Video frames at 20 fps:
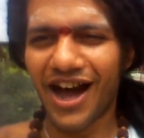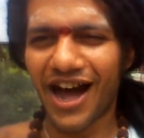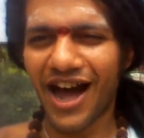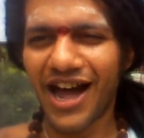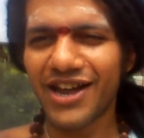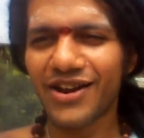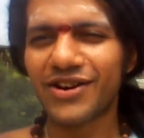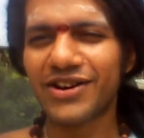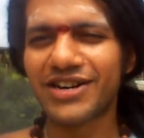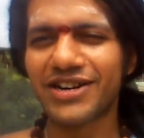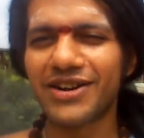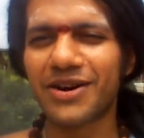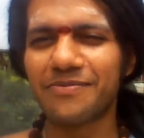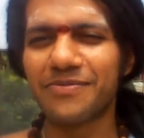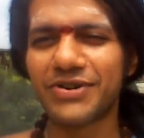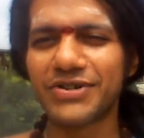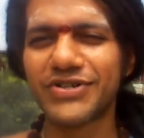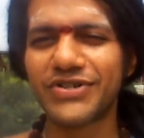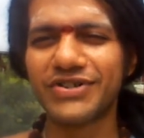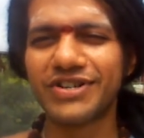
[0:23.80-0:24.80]
I got an
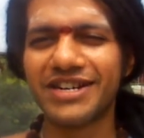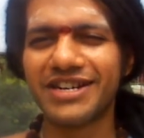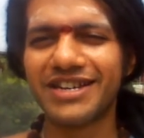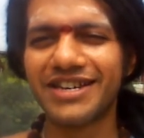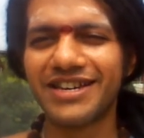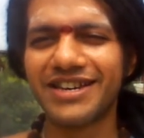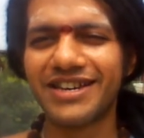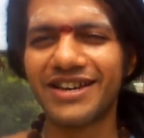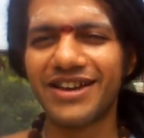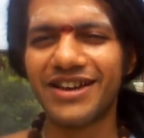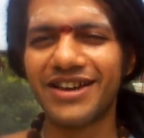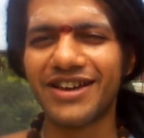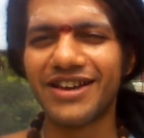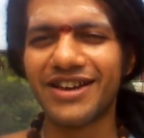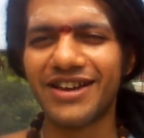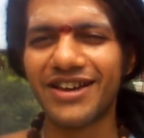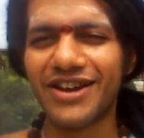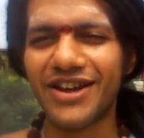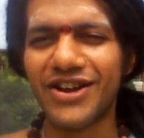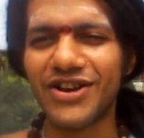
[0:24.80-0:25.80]
opportunity
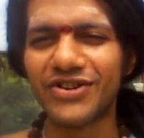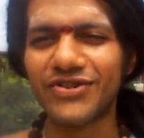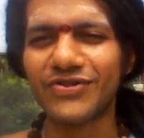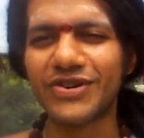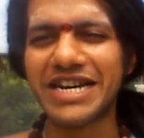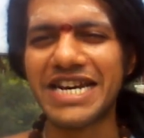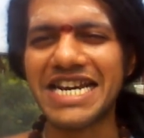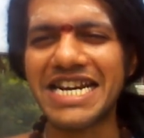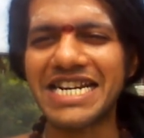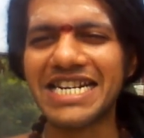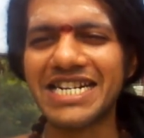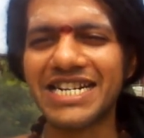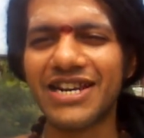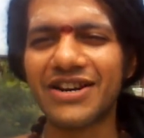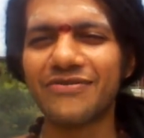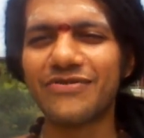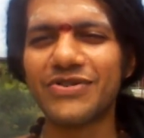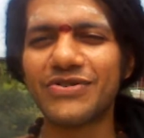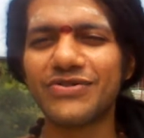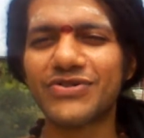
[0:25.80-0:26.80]
to
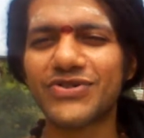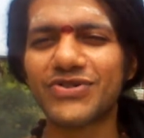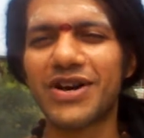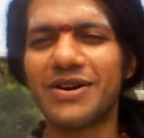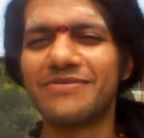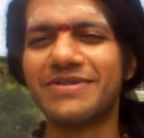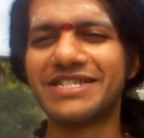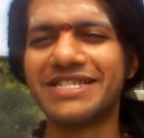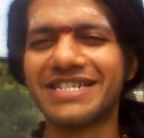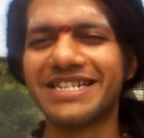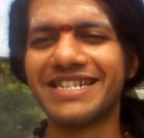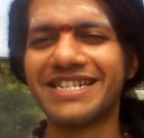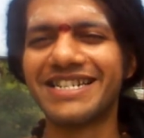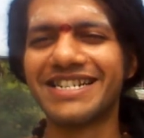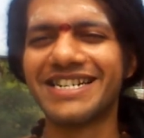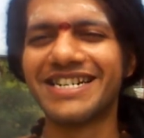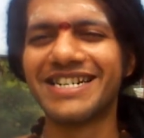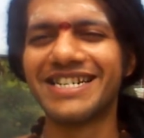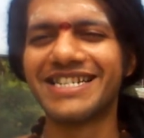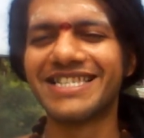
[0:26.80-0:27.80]
interview Swamiji.
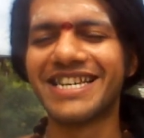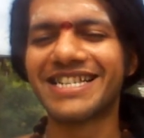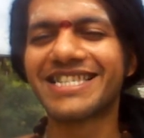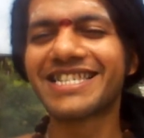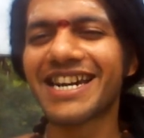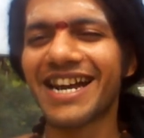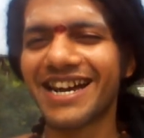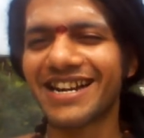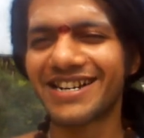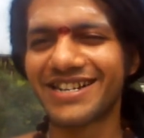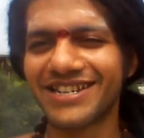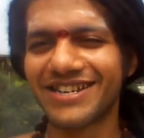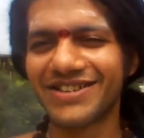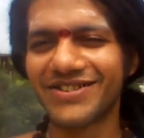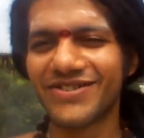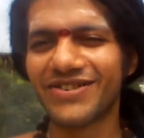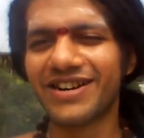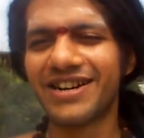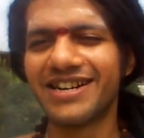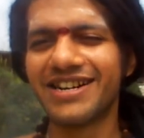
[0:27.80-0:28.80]
That's right,
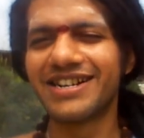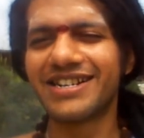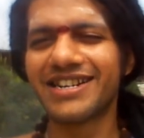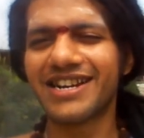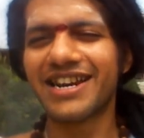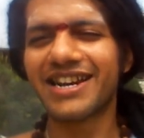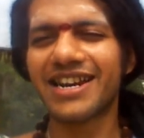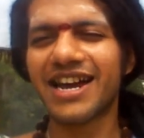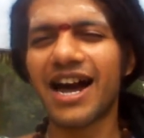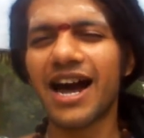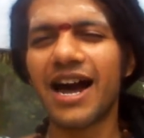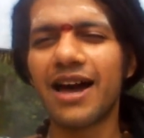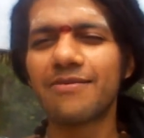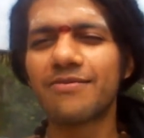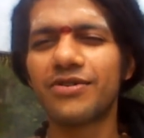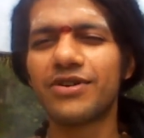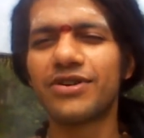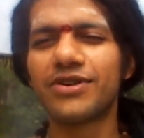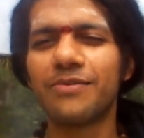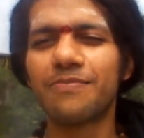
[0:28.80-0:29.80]
you heard it right.
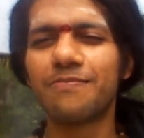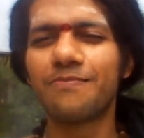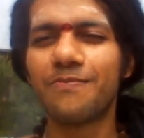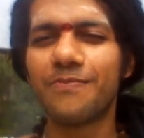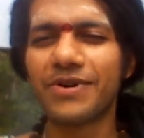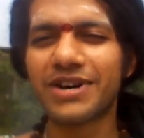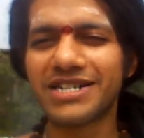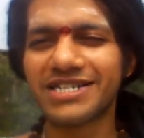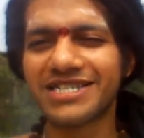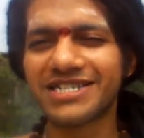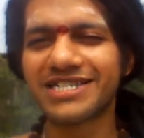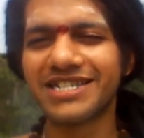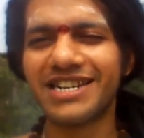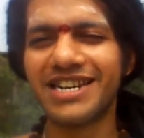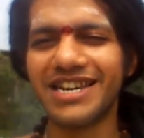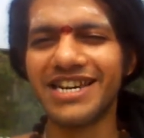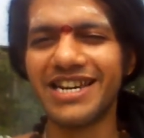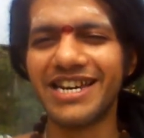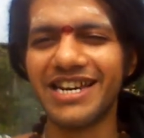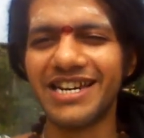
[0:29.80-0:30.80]
I'm going to
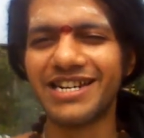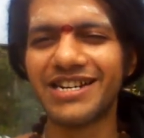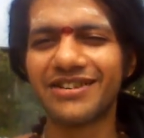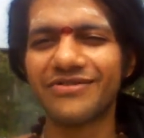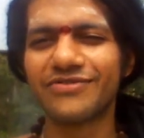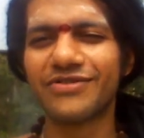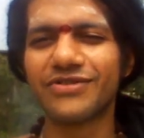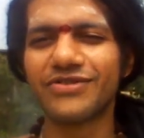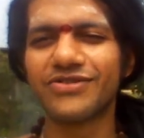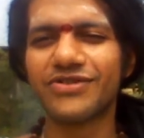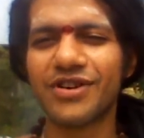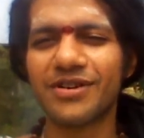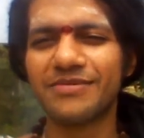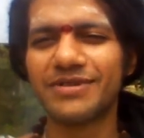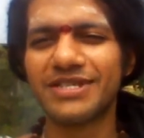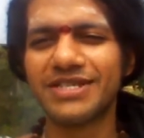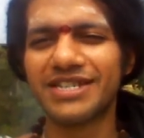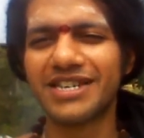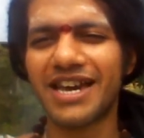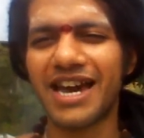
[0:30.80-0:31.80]
personally interview
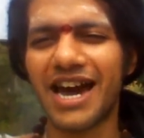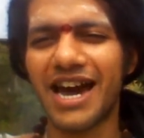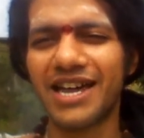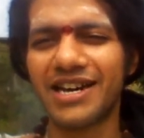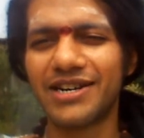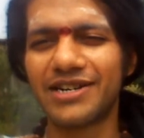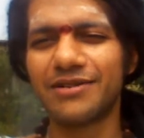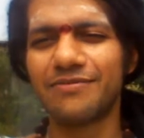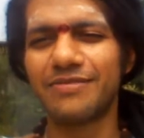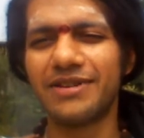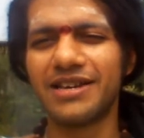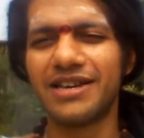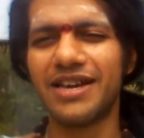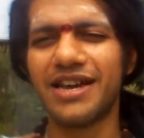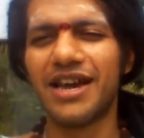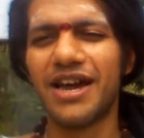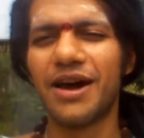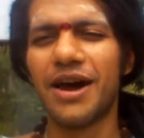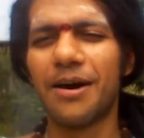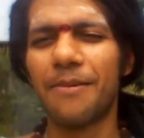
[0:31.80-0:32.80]
Swamiji and it'll be
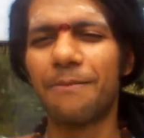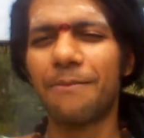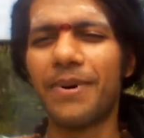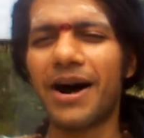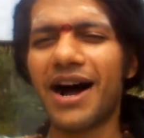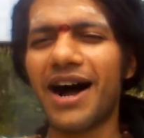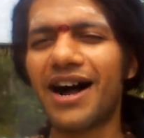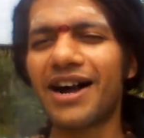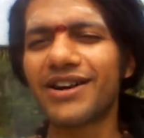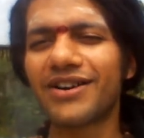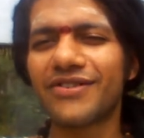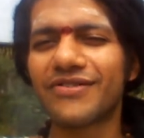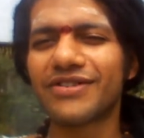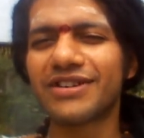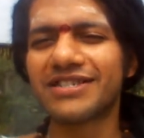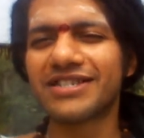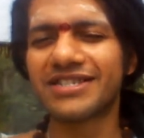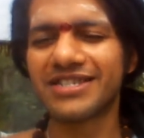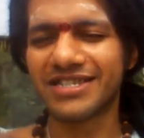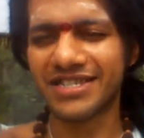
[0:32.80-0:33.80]
part of
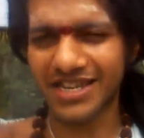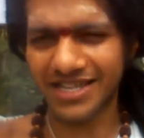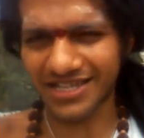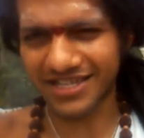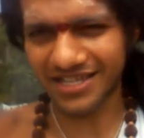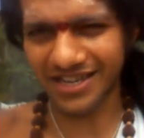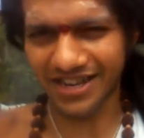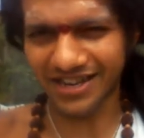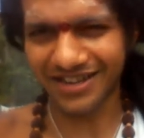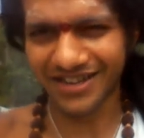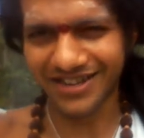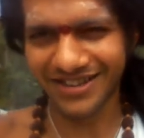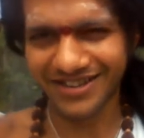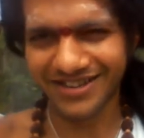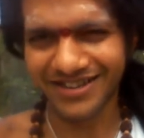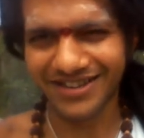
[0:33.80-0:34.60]
a satsang.